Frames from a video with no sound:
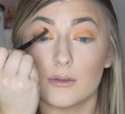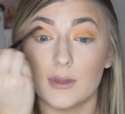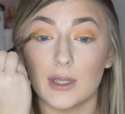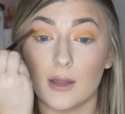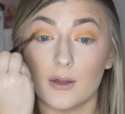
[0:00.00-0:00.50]

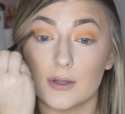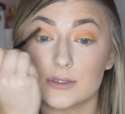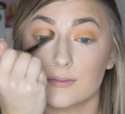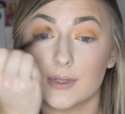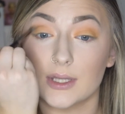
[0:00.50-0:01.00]
The yellow
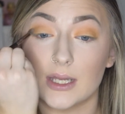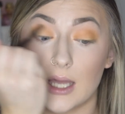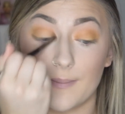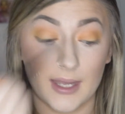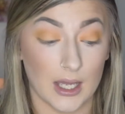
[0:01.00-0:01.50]
is really
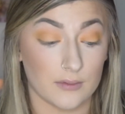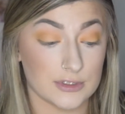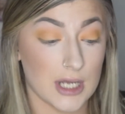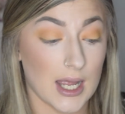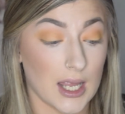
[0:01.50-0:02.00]
coming out,
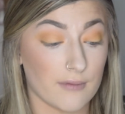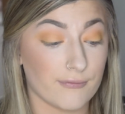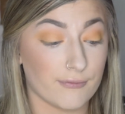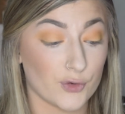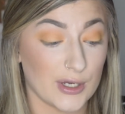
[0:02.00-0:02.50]
which I
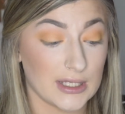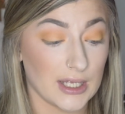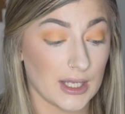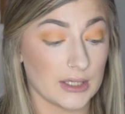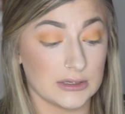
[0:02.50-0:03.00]

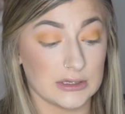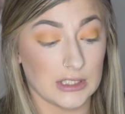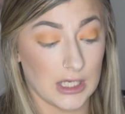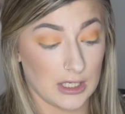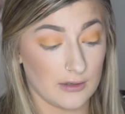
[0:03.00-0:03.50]
freaking
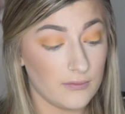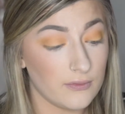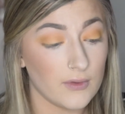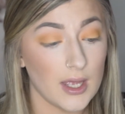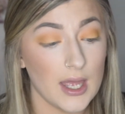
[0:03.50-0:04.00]

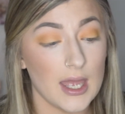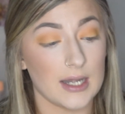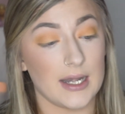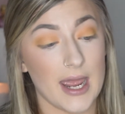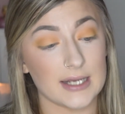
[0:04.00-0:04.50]
love.
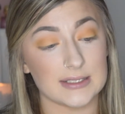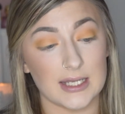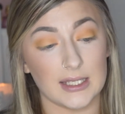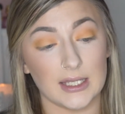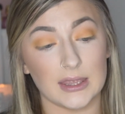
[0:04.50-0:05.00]
Next,
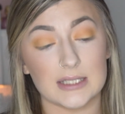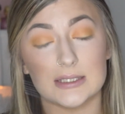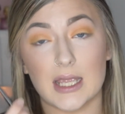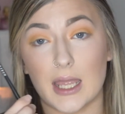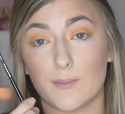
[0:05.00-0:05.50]
taking
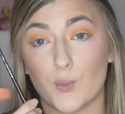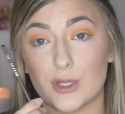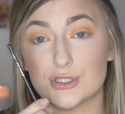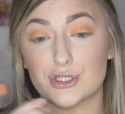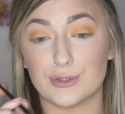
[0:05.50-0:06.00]
this
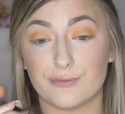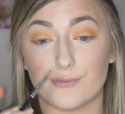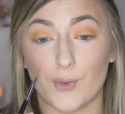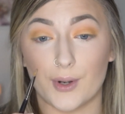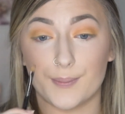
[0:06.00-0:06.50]

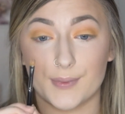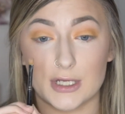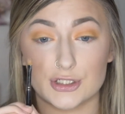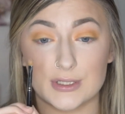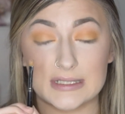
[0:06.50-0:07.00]
M124
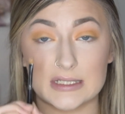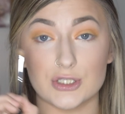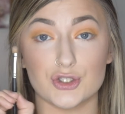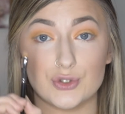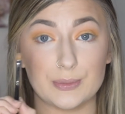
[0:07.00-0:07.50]
brush, you can see
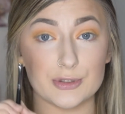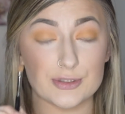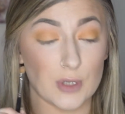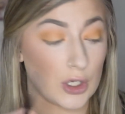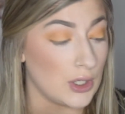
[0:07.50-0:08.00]
it's super
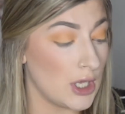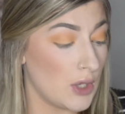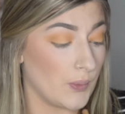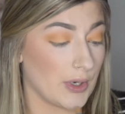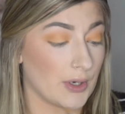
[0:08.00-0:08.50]
small.
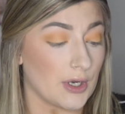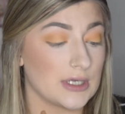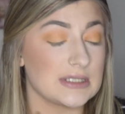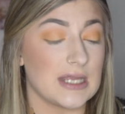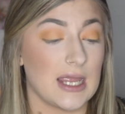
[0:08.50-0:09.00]
We're
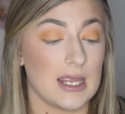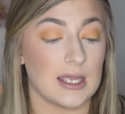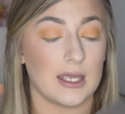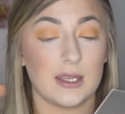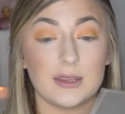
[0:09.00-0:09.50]
going to
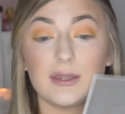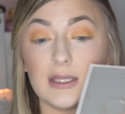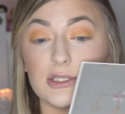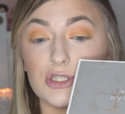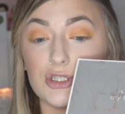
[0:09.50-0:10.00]
take
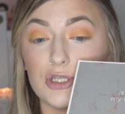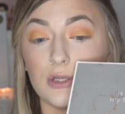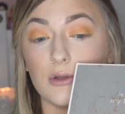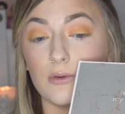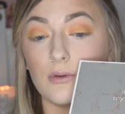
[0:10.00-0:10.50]
these
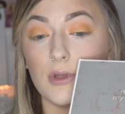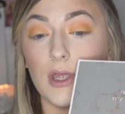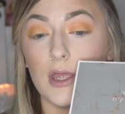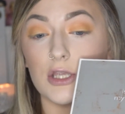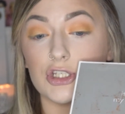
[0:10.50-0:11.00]
two
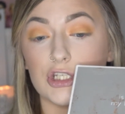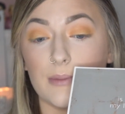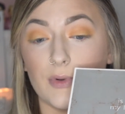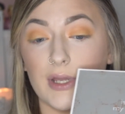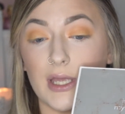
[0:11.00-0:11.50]

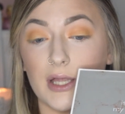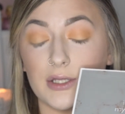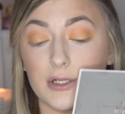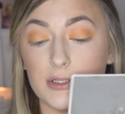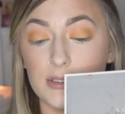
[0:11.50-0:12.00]
shimmery
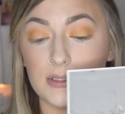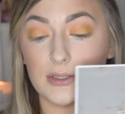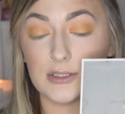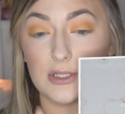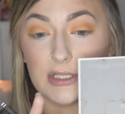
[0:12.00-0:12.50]
colors.
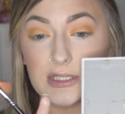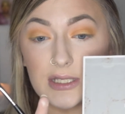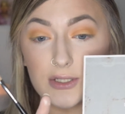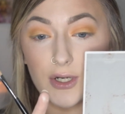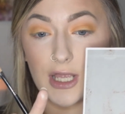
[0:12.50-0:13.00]
As you can see,
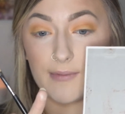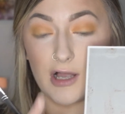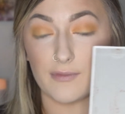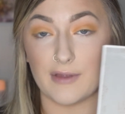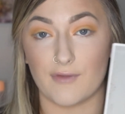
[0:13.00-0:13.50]
it's already coming
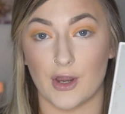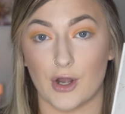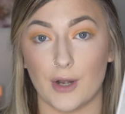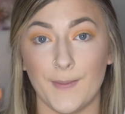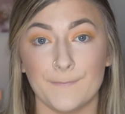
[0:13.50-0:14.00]
off my
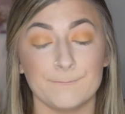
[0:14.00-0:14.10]
finger.